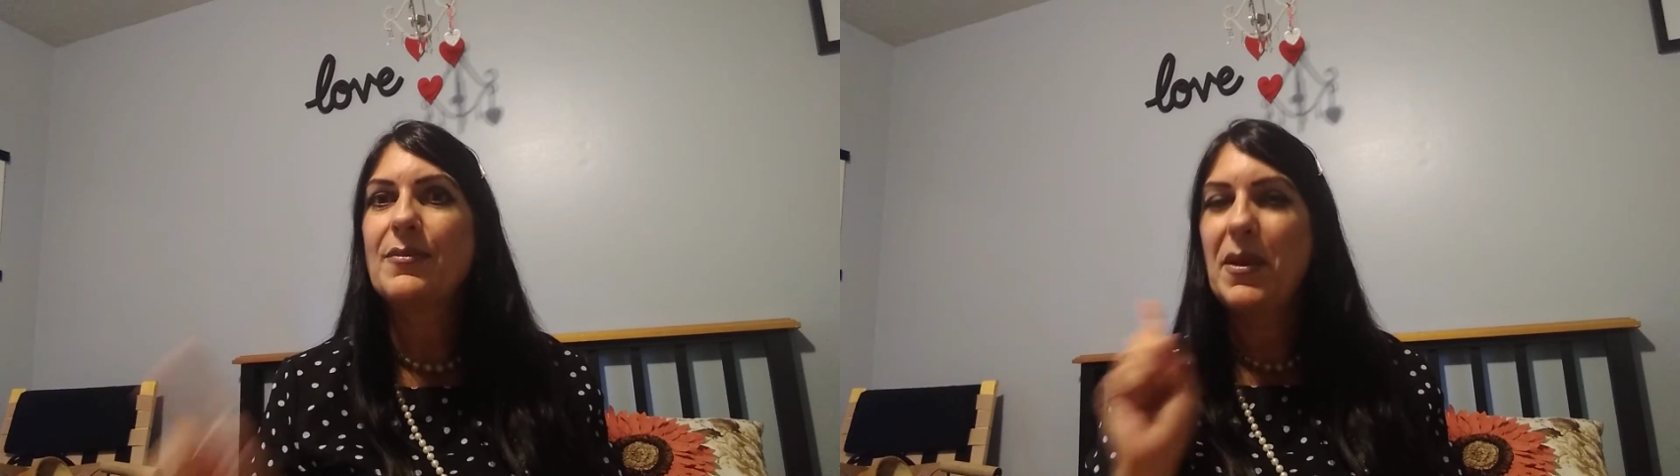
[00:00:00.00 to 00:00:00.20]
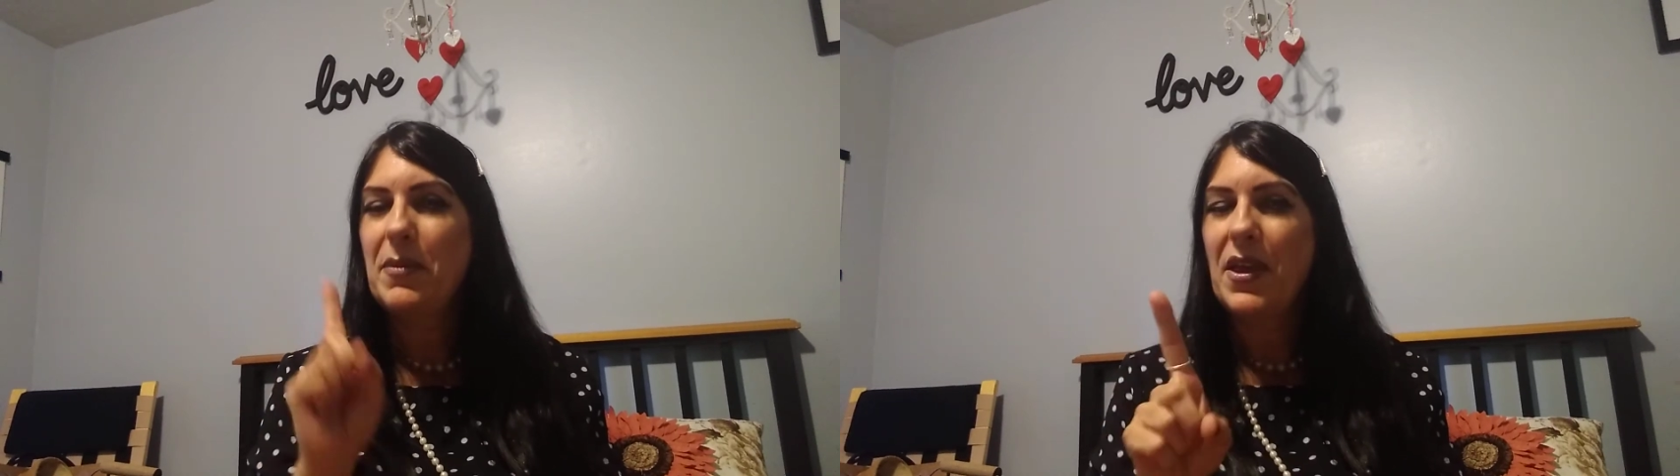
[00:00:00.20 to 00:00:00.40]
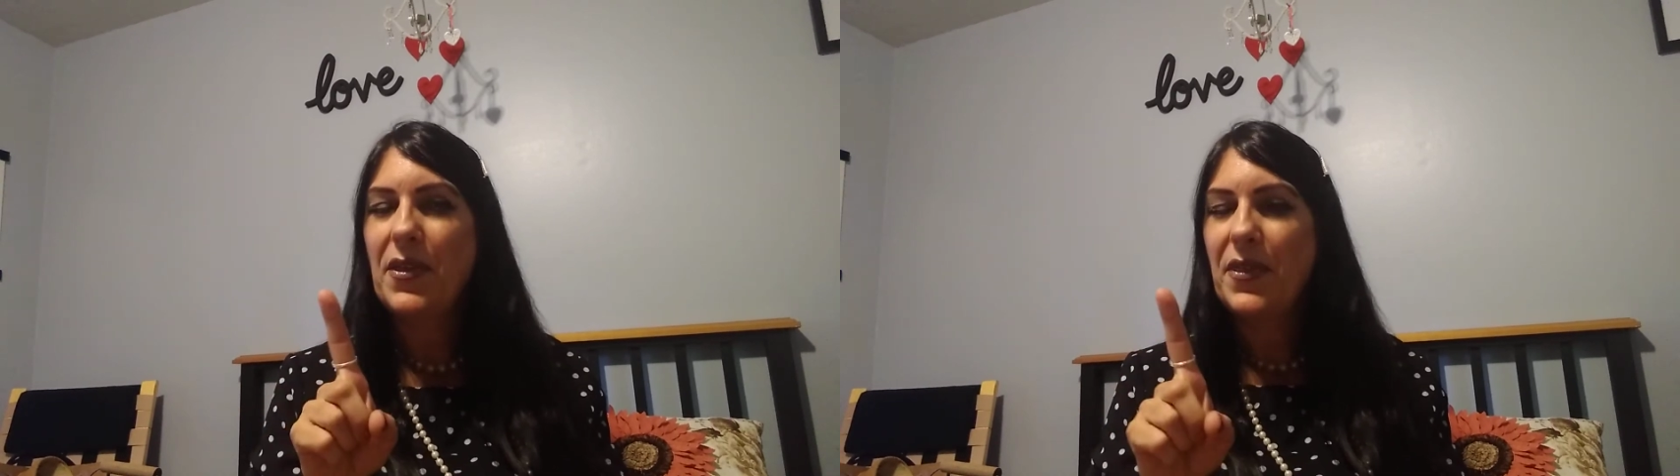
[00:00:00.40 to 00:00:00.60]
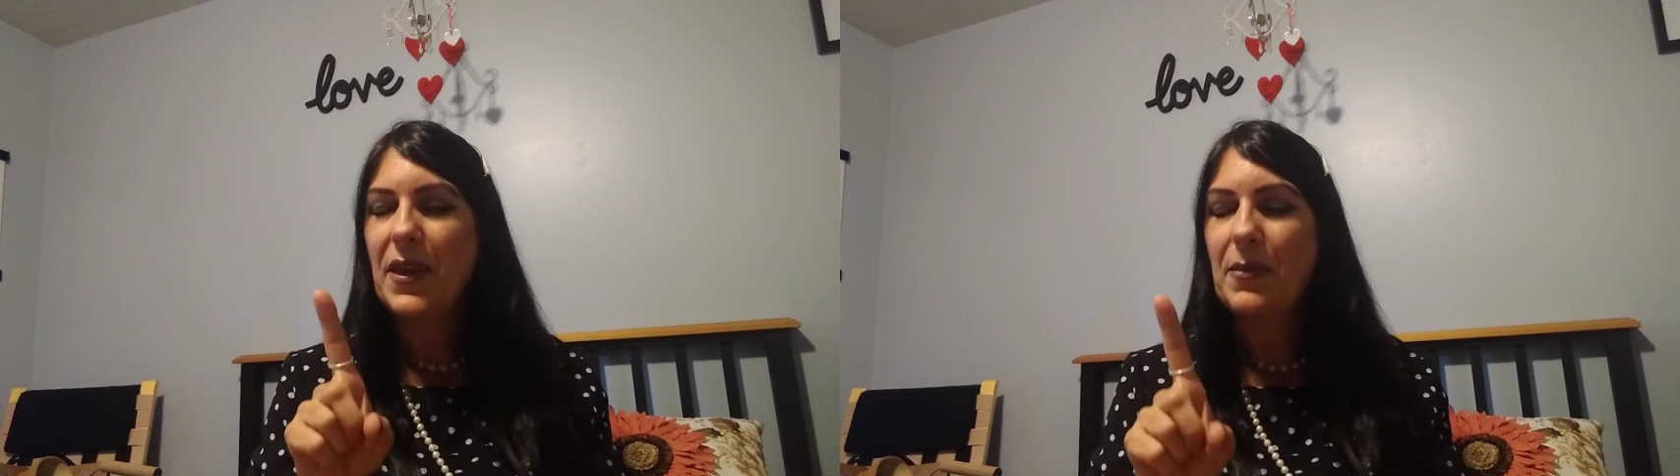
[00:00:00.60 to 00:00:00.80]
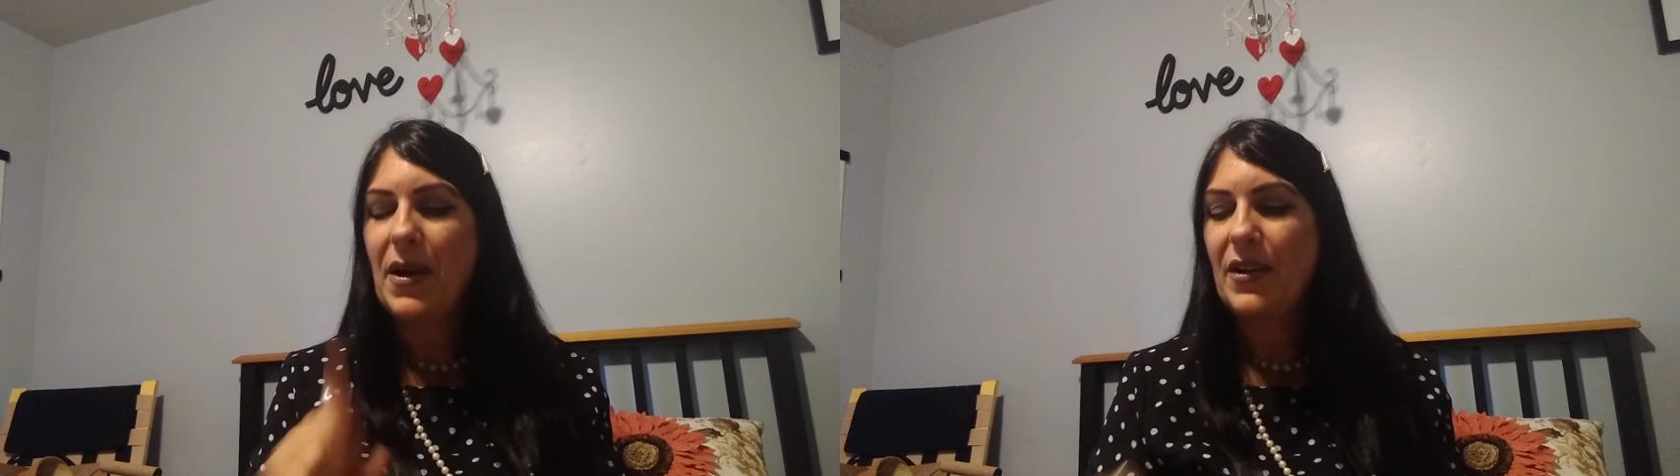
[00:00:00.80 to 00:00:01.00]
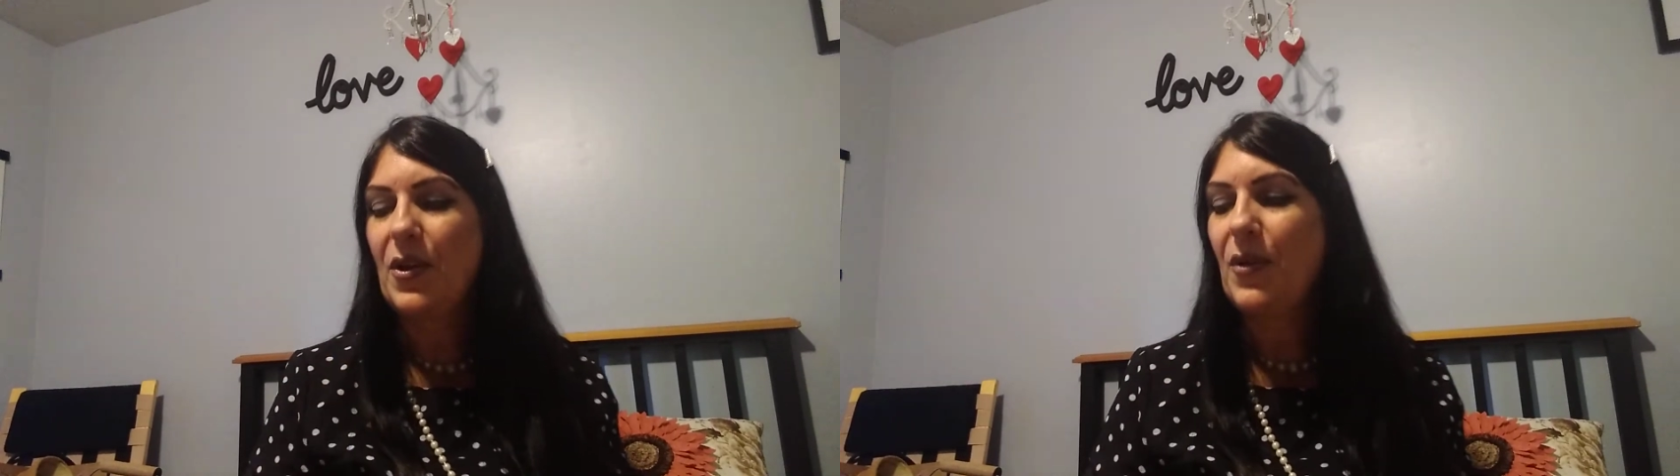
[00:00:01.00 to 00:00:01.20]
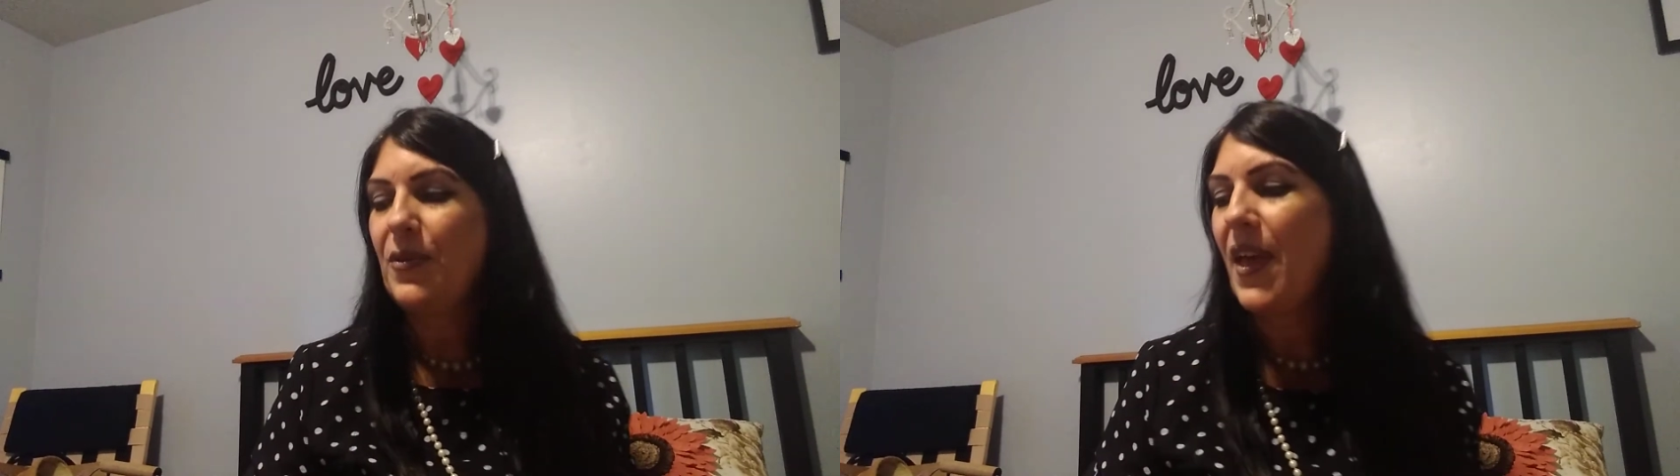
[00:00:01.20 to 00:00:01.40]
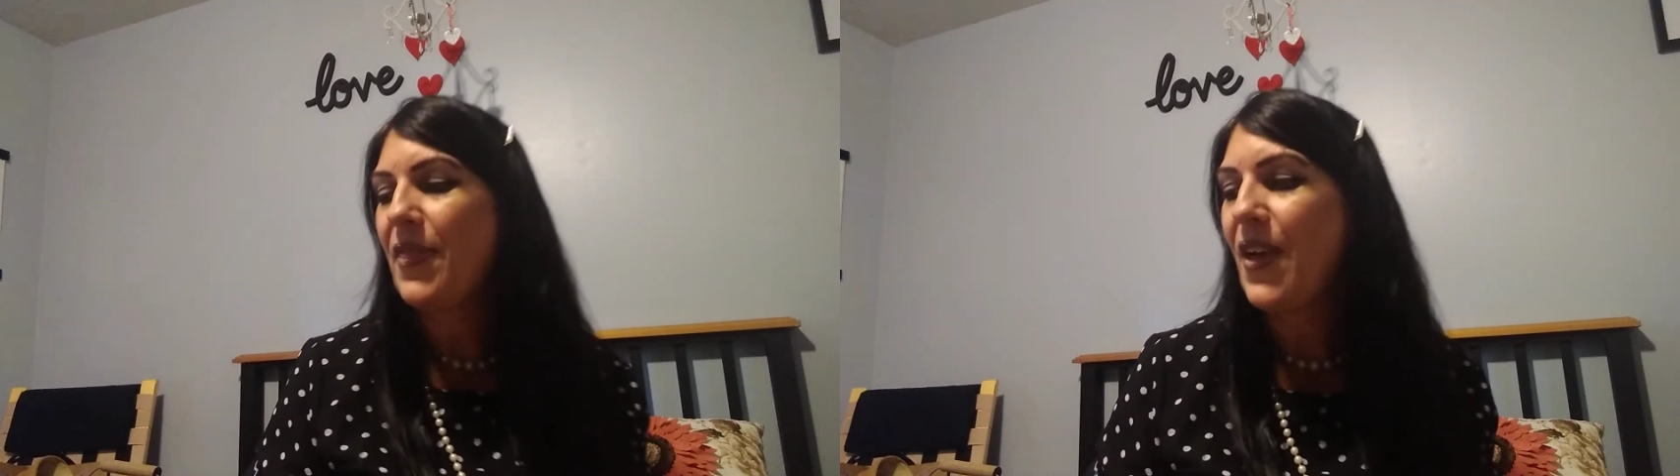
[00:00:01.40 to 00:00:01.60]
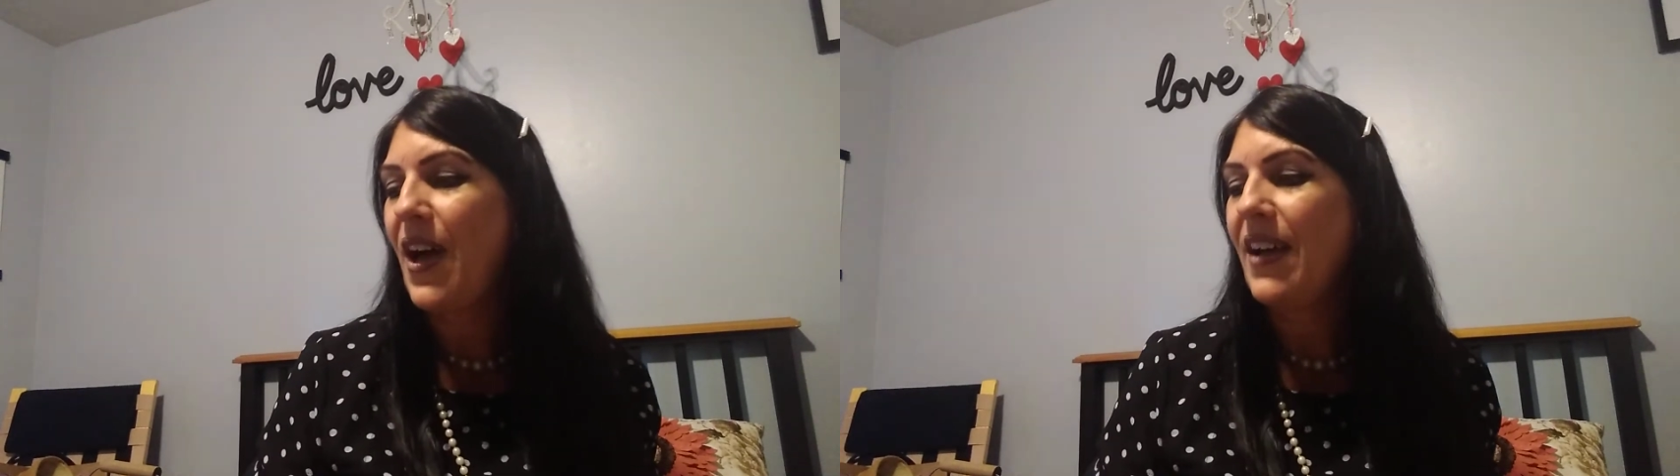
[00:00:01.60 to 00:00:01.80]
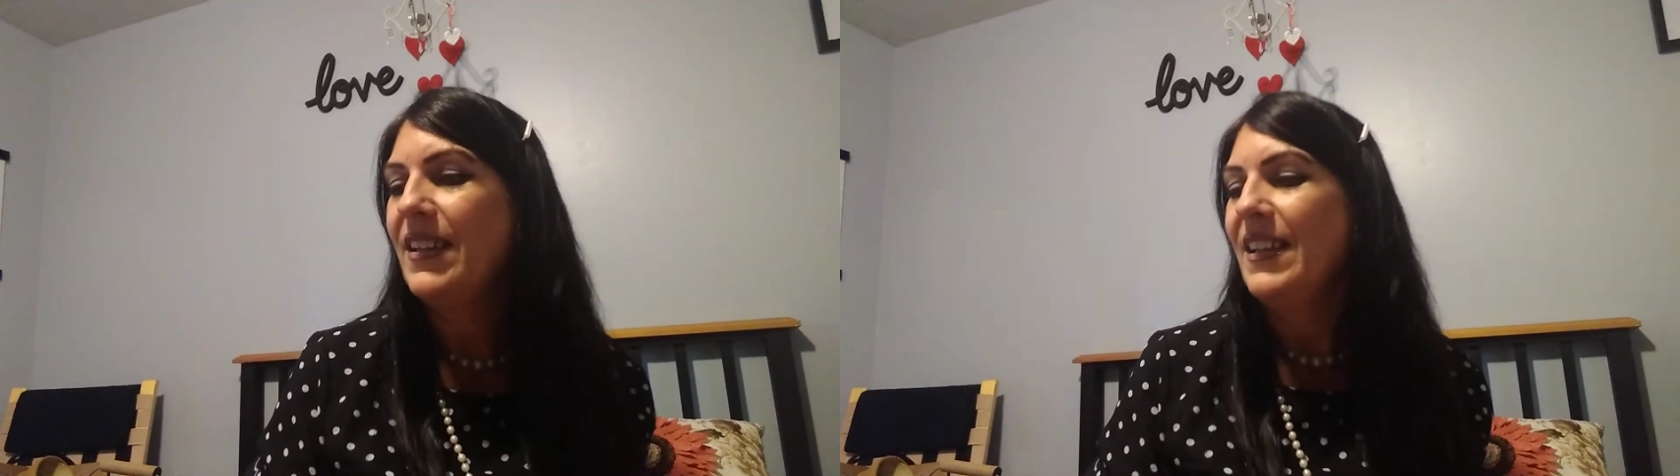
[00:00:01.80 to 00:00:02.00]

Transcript: Maybe I'll think about it. Hold that thought.